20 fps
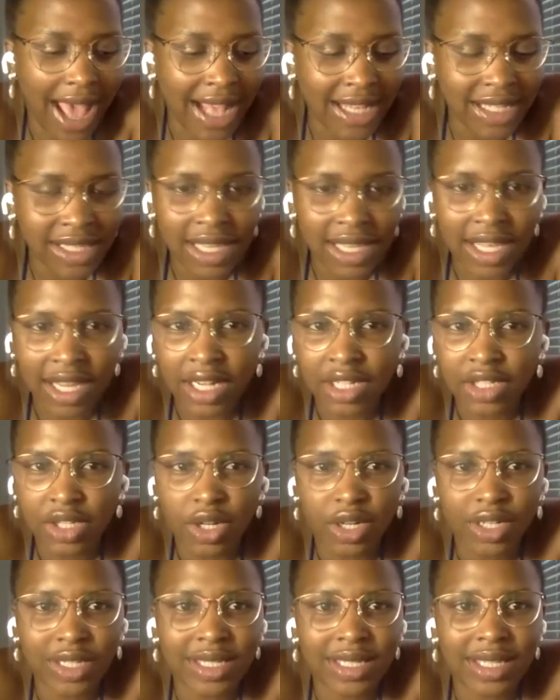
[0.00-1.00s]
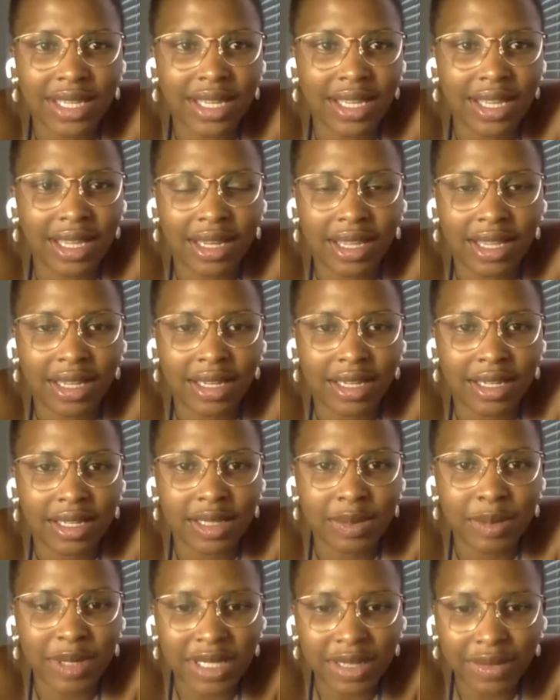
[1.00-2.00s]
as the SRC and
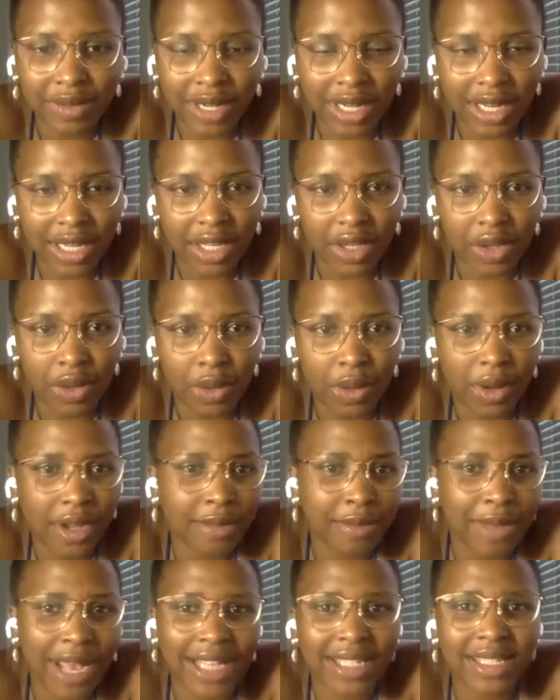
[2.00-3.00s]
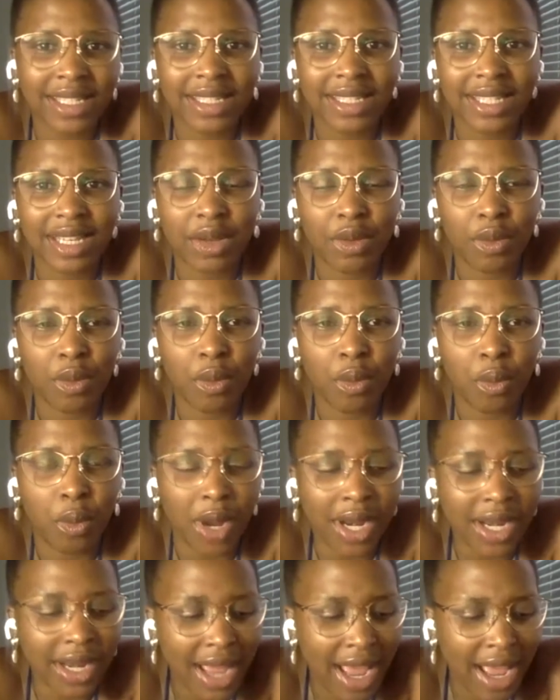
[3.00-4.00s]
specifically in your capacity,
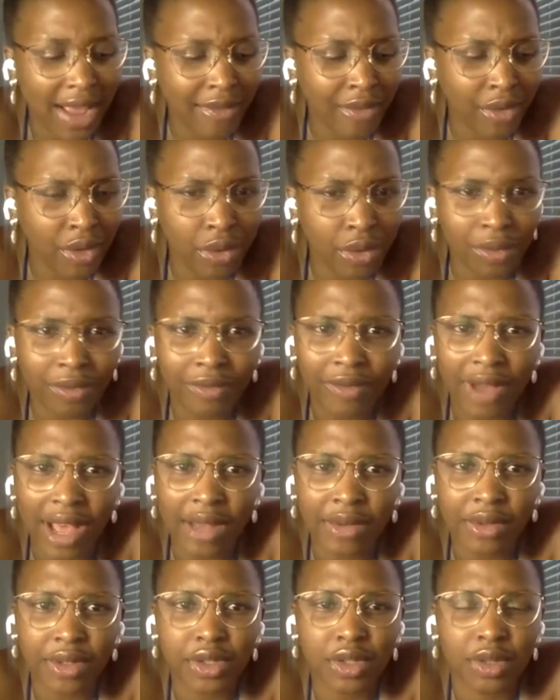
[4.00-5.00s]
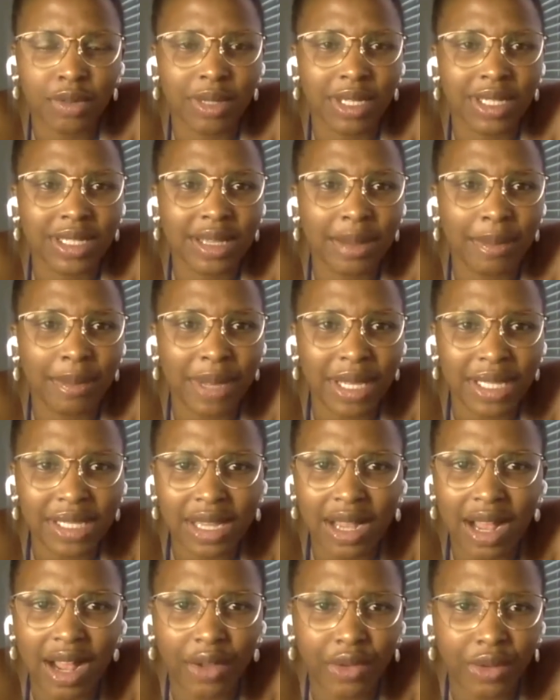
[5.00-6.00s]
what have you found to be some
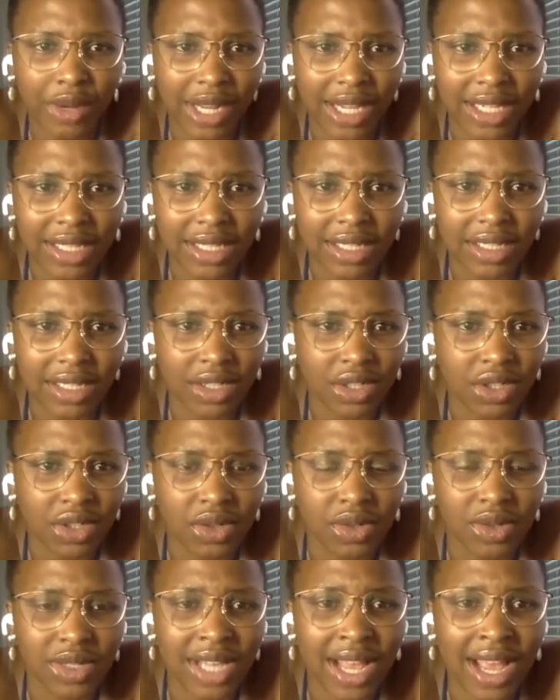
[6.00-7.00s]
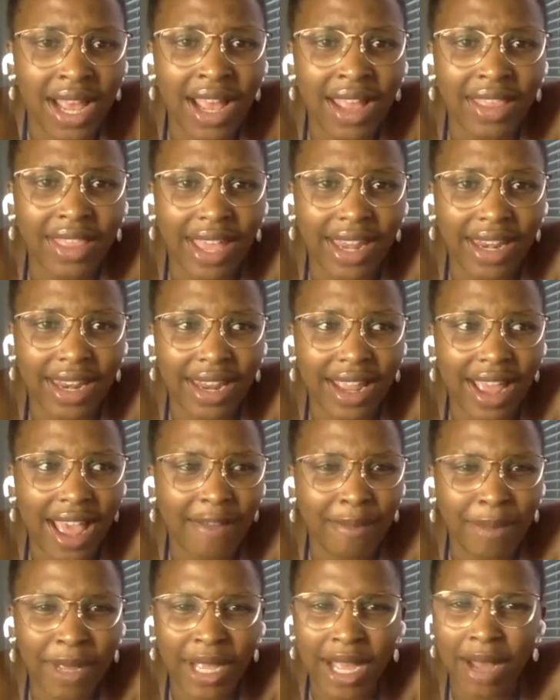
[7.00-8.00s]
mental health related issues that
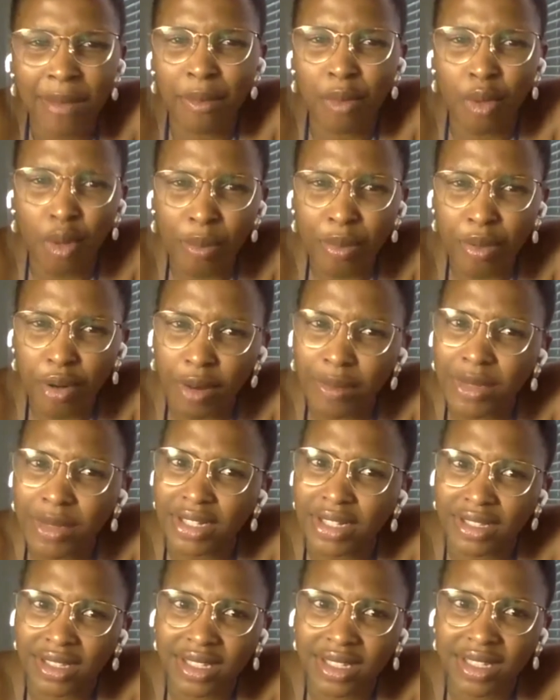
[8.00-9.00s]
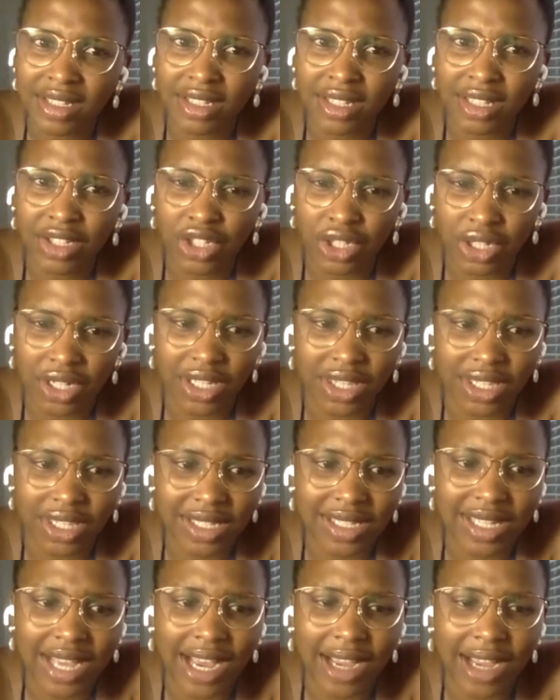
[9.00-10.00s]
have become more prominent during
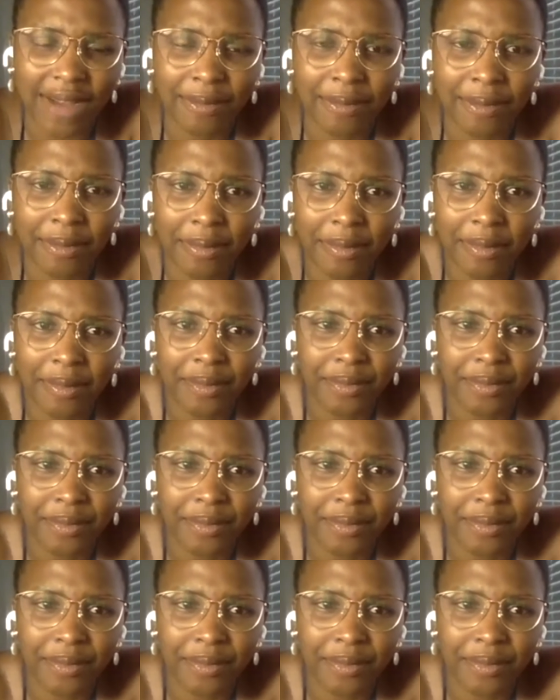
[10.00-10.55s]
this time?